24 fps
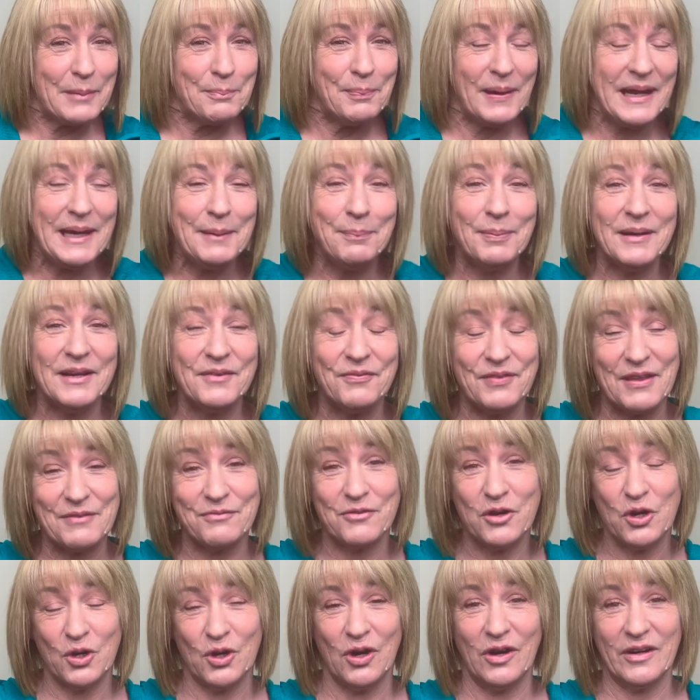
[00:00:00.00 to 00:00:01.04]
people if they've
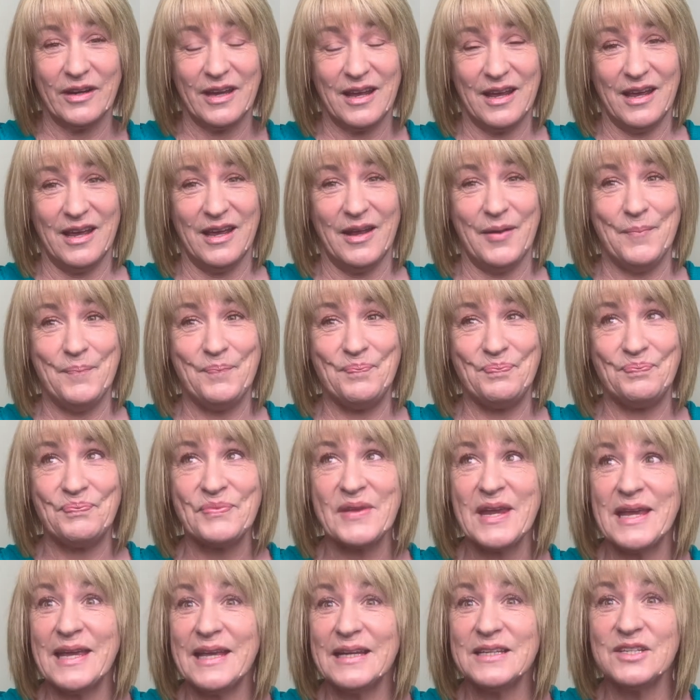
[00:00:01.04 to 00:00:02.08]
got
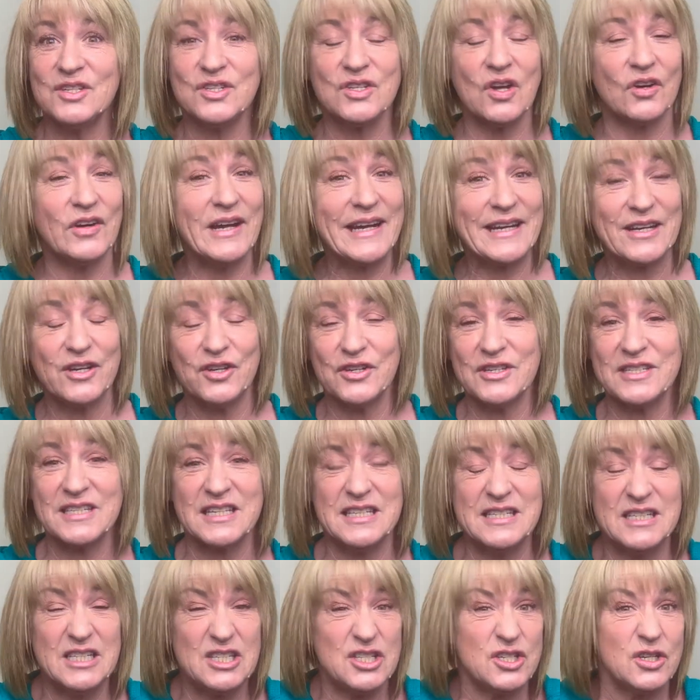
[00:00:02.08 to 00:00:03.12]
diagnosed
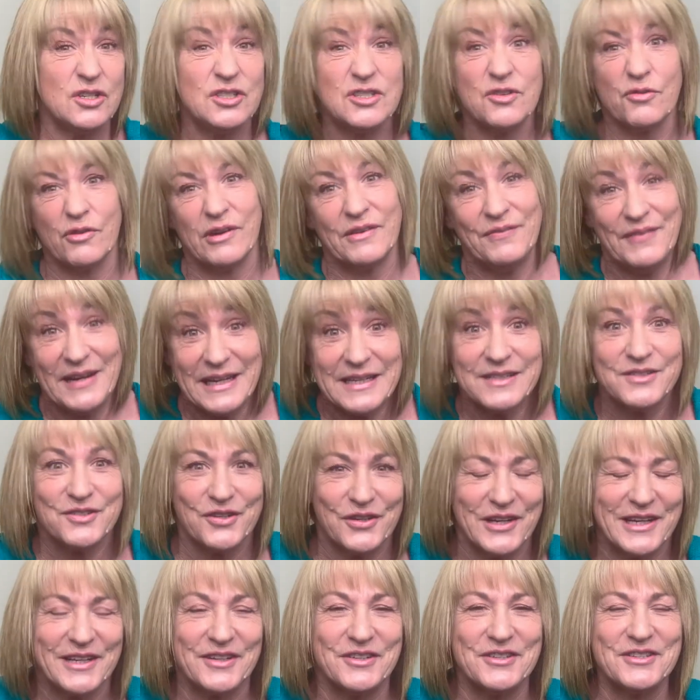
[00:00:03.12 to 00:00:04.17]
conditions or even
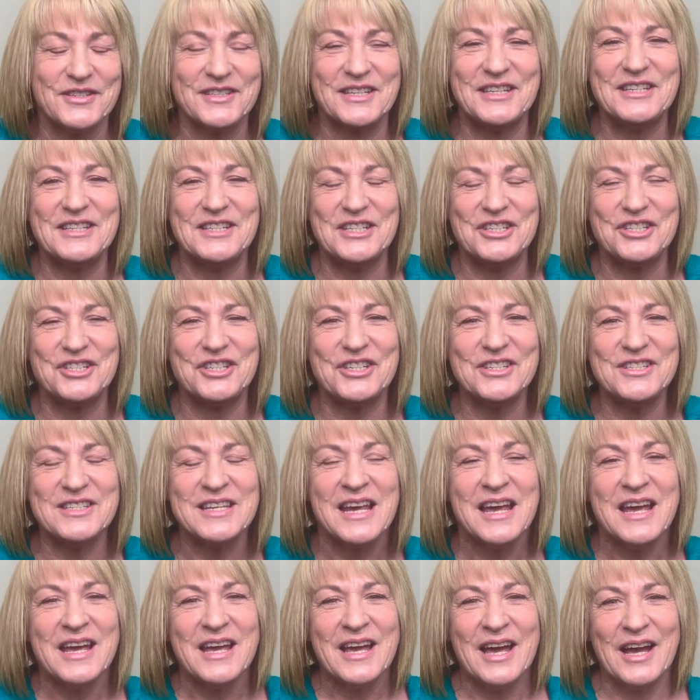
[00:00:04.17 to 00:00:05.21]
undiagnosed conditions.
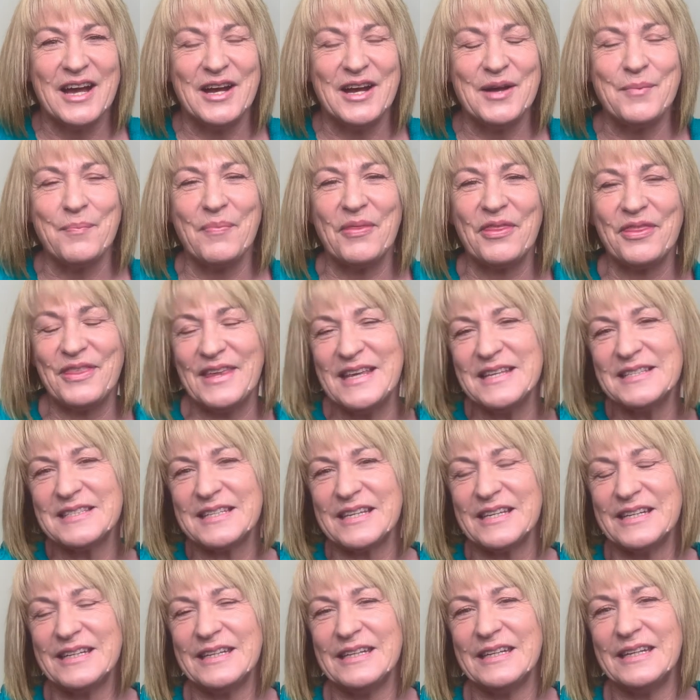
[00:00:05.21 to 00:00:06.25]
Things
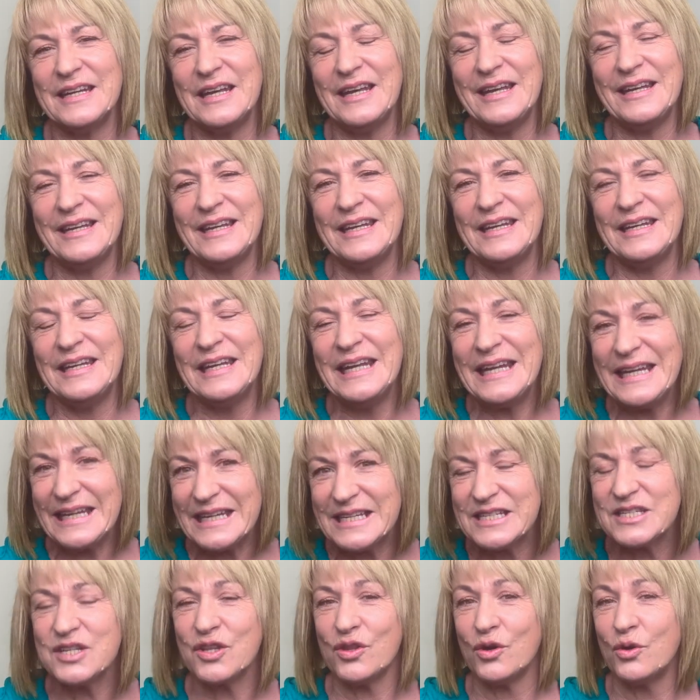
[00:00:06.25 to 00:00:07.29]
can lead
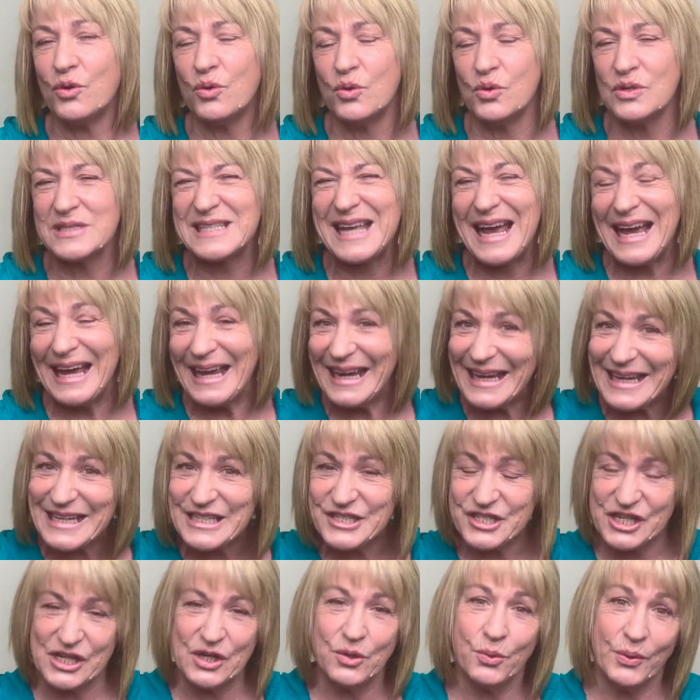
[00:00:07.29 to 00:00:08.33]
to the horse
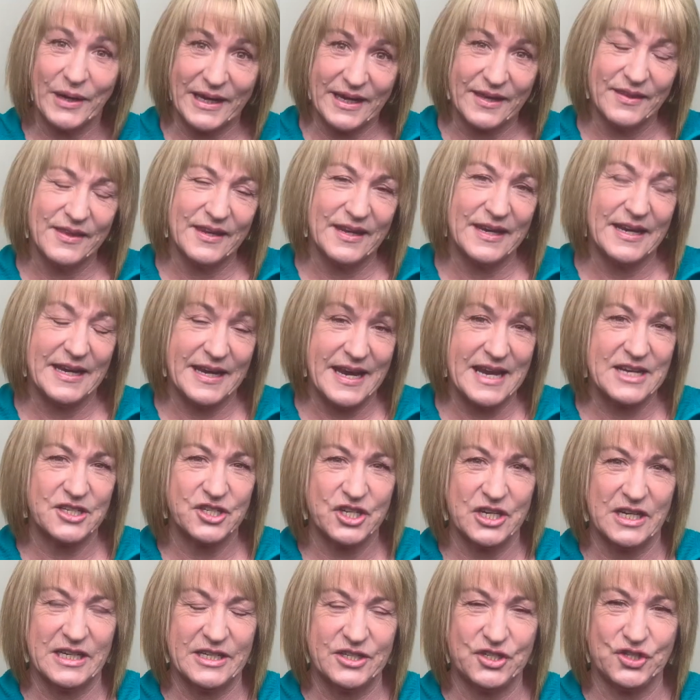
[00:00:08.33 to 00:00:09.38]
aging quicker than it
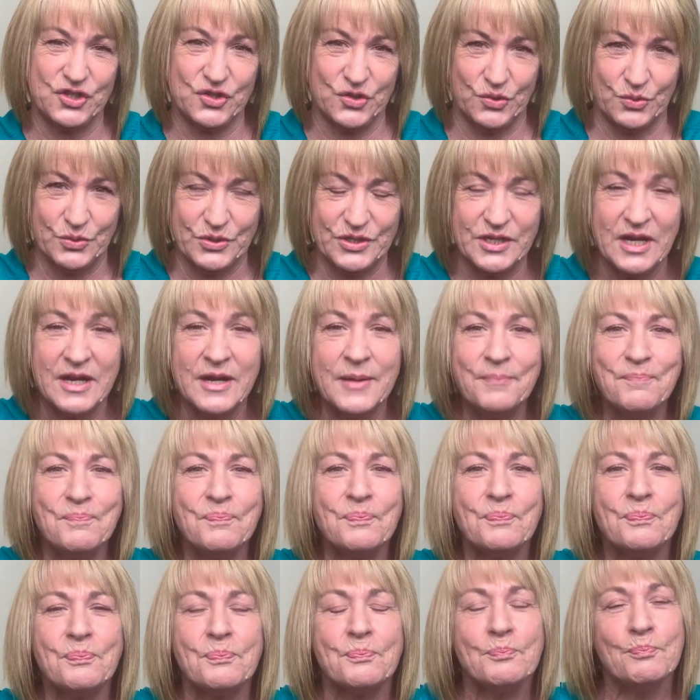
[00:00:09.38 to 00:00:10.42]
actually should.
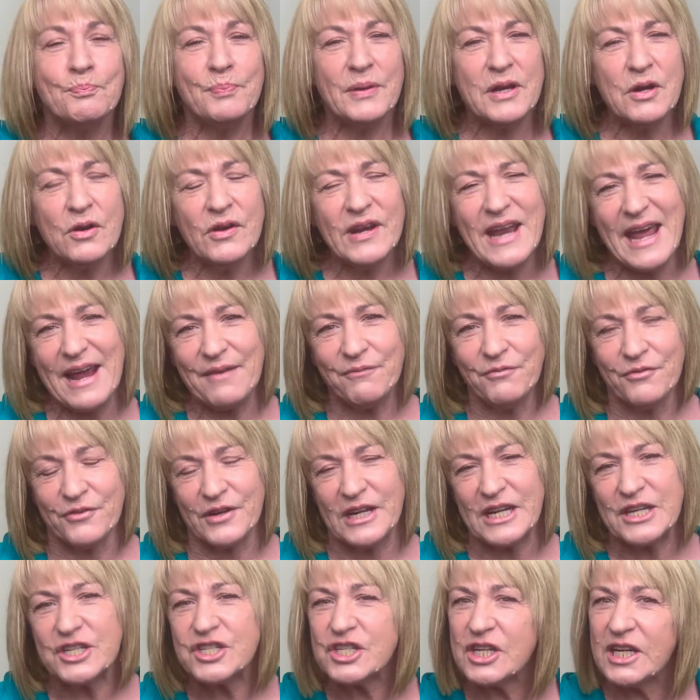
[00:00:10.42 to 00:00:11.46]
But on
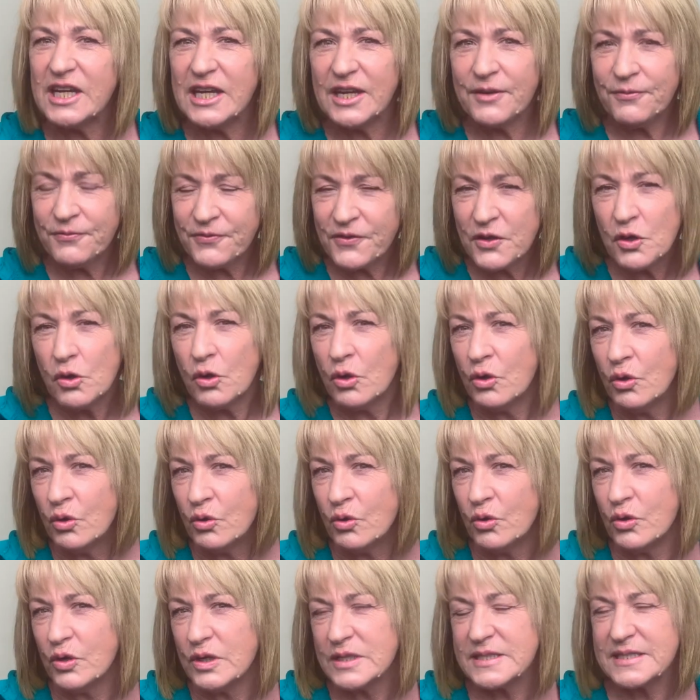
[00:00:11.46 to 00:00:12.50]
average, if your
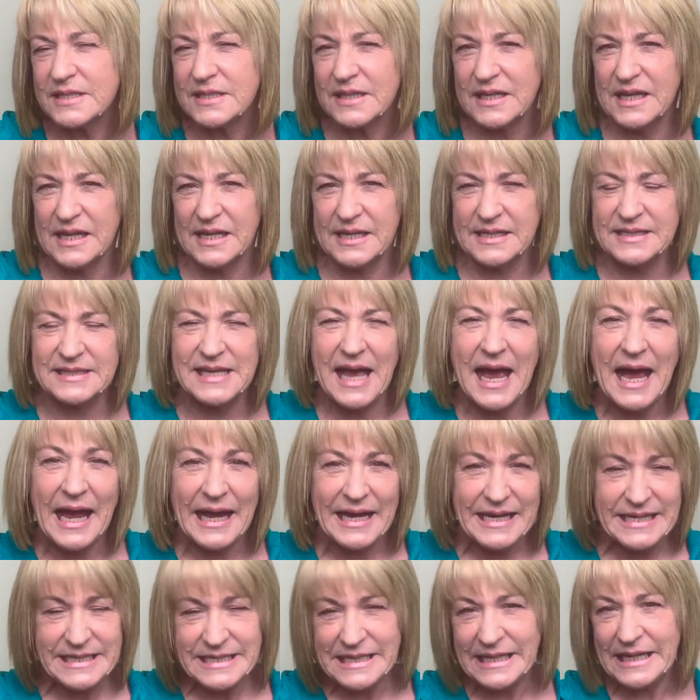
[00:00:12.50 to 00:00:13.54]
horse is
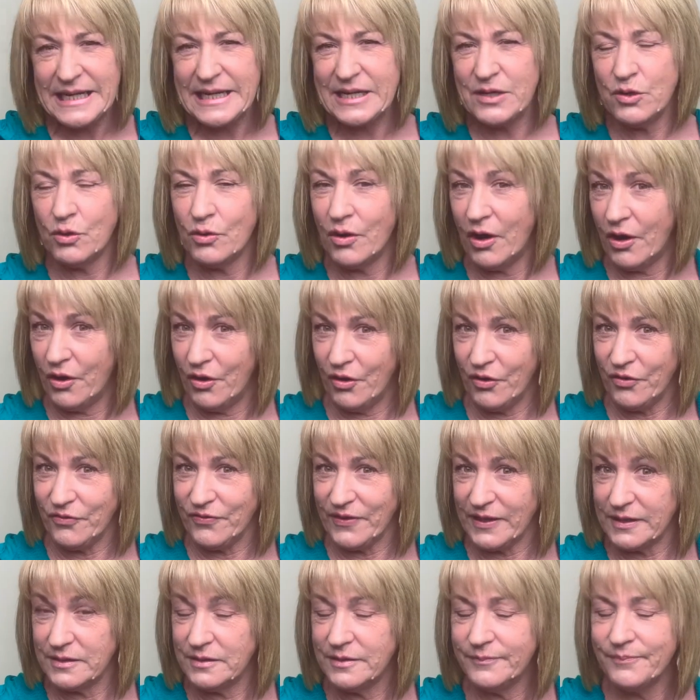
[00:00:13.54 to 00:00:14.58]
18 or
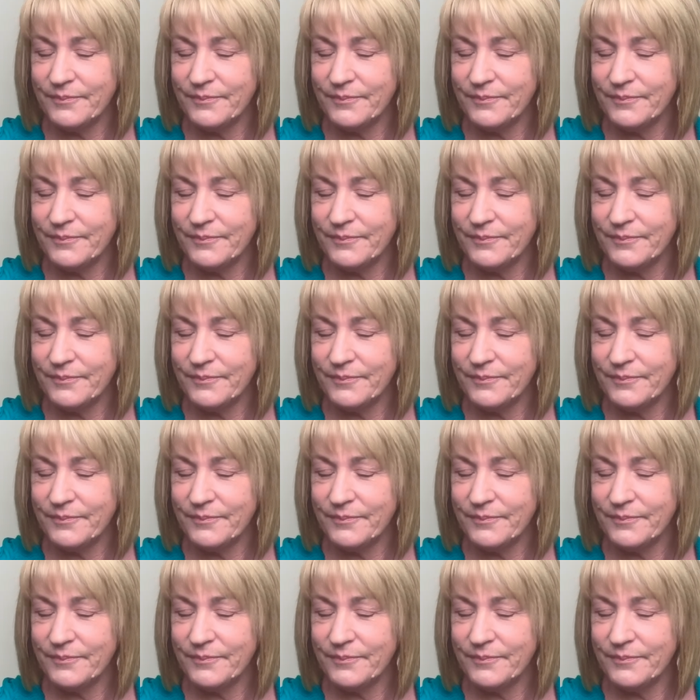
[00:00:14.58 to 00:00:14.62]
over,